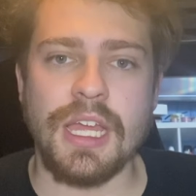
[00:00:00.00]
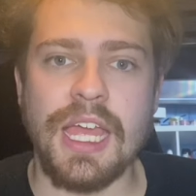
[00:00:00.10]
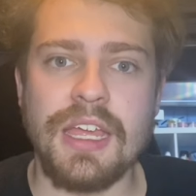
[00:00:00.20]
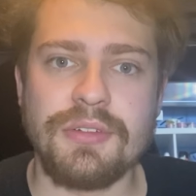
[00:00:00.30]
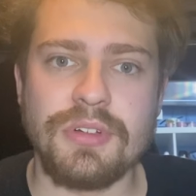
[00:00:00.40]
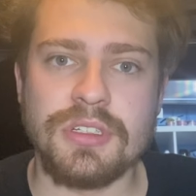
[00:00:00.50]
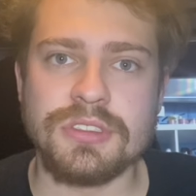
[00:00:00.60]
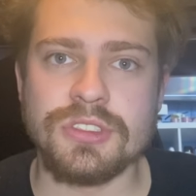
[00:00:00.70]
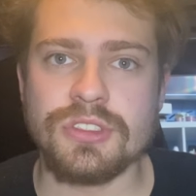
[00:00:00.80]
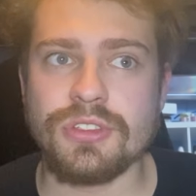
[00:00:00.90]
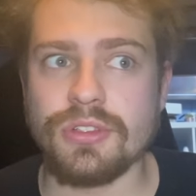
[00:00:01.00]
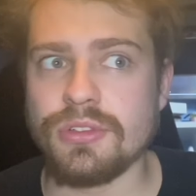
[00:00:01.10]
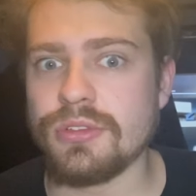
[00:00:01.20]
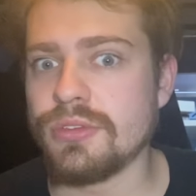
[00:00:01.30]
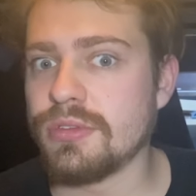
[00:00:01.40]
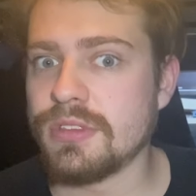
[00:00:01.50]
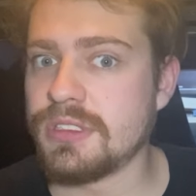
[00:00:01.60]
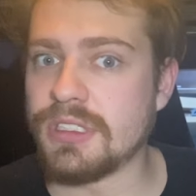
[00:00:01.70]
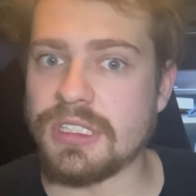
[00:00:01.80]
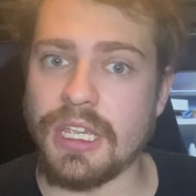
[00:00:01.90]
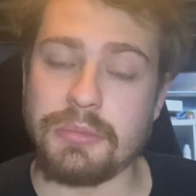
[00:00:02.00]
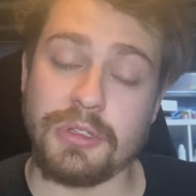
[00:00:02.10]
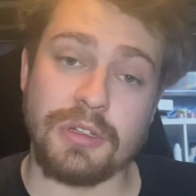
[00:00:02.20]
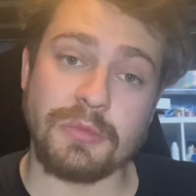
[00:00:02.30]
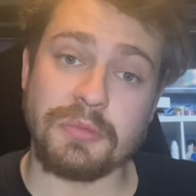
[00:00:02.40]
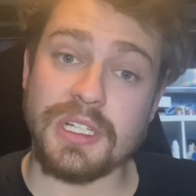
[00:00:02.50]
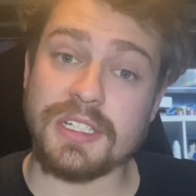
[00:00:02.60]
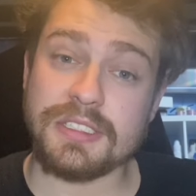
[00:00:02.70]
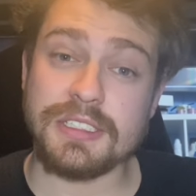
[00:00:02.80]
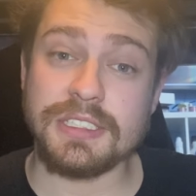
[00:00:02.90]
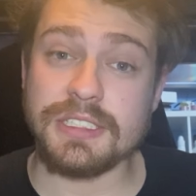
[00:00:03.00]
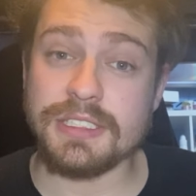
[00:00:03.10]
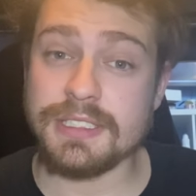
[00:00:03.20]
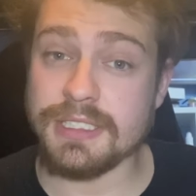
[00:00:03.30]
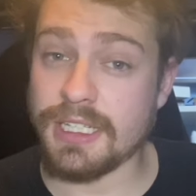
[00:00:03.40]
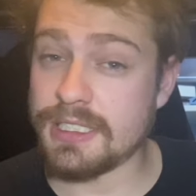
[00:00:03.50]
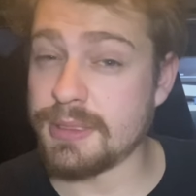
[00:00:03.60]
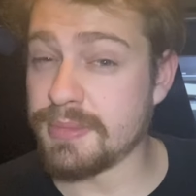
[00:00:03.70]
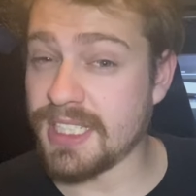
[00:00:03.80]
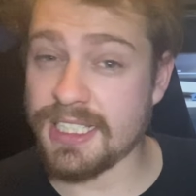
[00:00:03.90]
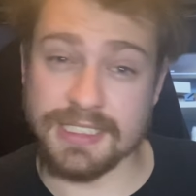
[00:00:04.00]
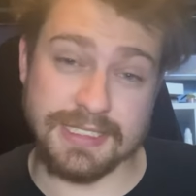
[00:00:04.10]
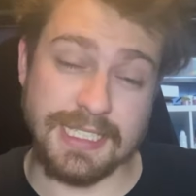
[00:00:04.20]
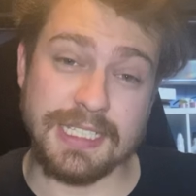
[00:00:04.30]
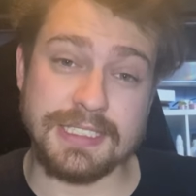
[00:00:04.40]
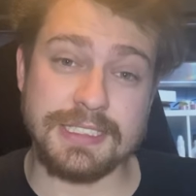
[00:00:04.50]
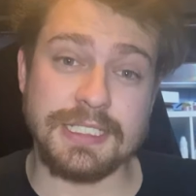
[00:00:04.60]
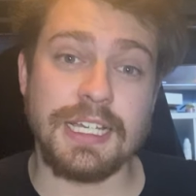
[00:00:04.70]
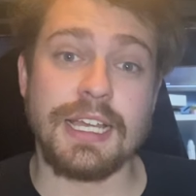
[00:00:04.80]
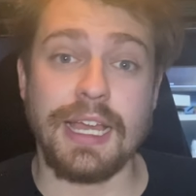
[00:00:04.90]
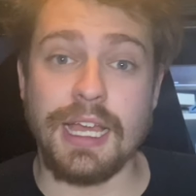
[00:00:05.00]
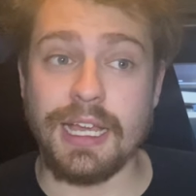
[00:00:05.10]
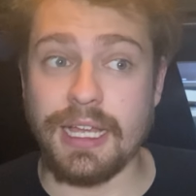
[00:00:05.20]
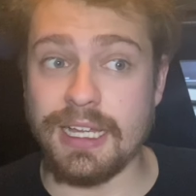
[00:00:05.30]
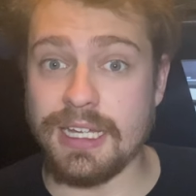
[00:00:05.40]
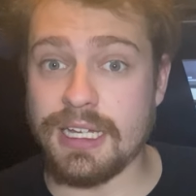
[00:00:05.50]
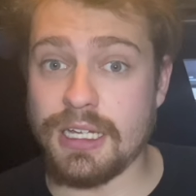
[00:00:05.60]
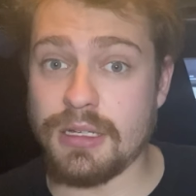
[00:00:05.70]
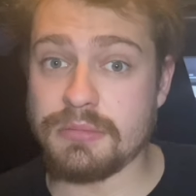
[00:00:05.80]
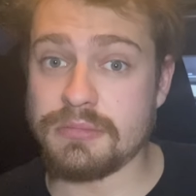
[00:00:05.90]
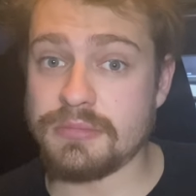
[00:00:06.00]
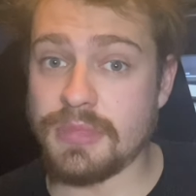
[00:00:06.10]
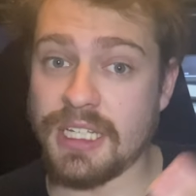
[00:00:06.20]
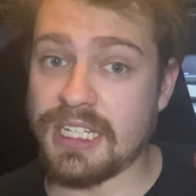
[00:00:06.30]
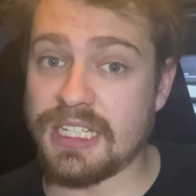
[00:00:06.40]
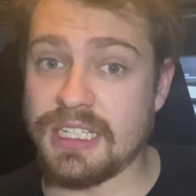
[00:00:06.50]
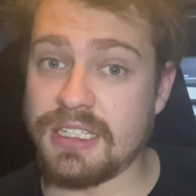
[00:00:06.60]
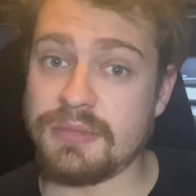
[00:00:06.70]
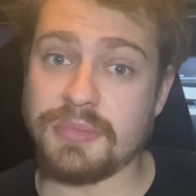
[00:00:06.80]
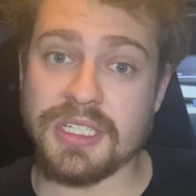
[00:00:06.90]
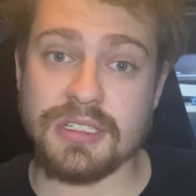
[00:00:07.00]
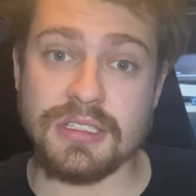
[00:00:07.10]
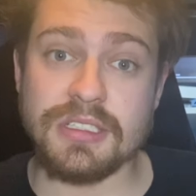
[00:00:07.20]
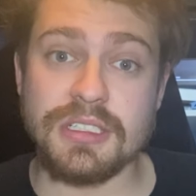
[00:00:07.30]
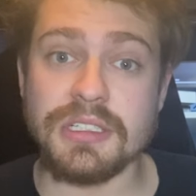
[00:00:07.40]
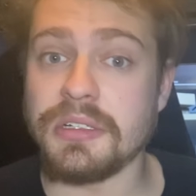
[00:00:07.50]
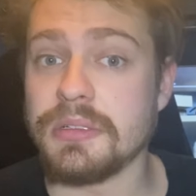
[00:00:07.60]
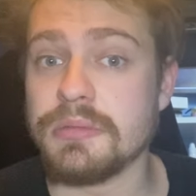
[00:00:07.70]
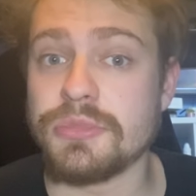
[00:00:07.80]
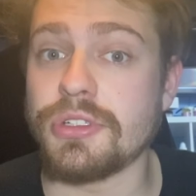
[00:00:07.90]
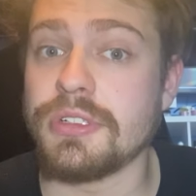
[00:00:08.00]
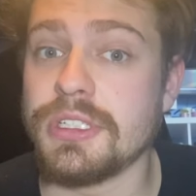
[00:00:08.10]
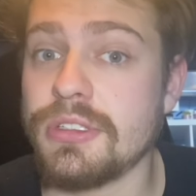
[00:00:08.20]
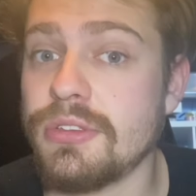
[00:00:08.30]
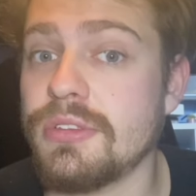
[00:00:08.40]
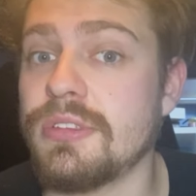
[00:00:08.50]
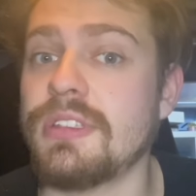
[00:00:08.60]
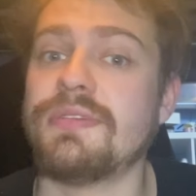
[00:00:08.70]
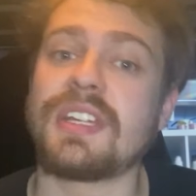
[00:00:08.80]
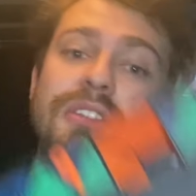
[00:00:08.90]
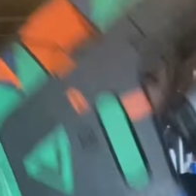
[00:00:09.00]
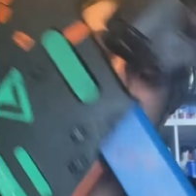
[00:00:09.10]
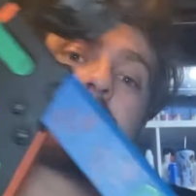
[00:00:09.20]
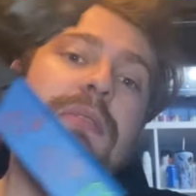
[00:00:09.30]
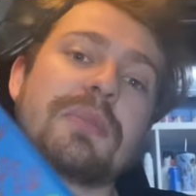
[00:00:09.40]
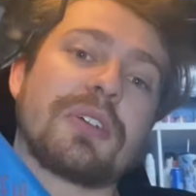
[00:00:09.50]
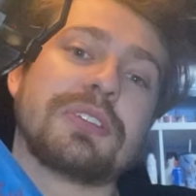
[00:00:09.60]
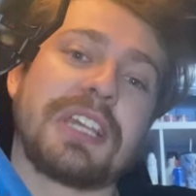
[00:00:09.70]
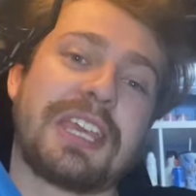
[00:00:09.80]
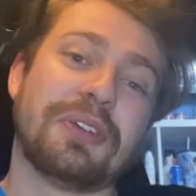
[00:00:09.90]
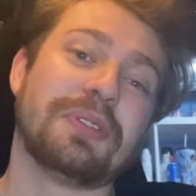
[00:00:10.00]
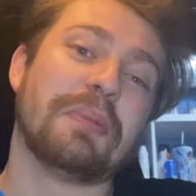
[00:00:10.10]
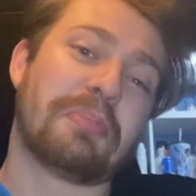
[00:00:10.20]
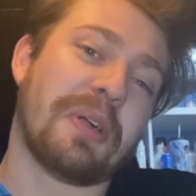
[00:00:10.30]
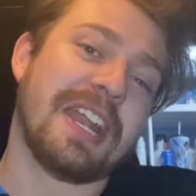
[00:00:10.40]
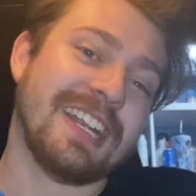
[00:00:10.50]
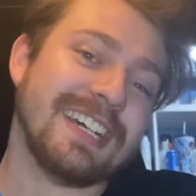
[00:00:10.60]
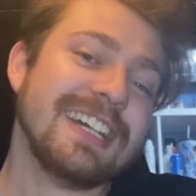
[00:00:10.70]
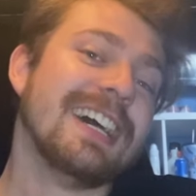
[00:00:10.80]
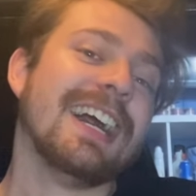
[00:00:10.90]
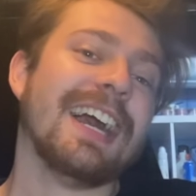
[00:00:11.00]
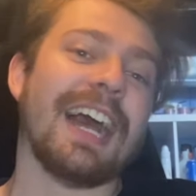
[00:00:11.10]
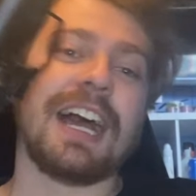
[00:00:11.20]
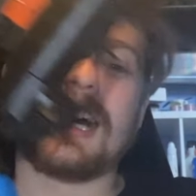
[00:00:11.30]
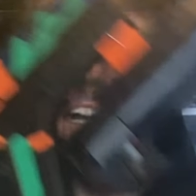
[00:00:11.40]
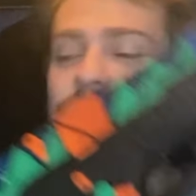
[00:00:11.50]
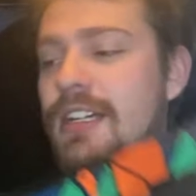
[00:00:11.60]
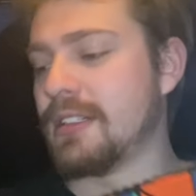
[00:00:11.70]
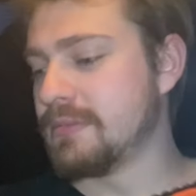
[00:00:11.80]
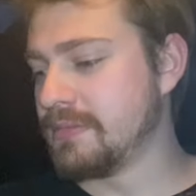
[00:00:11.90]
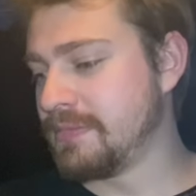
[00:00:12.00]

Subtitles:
Hey everyone, so this is Keeping Up with Blasters. I'm Dark Assassin, and basically I'm showing you the Vector again because I killed the Bren. I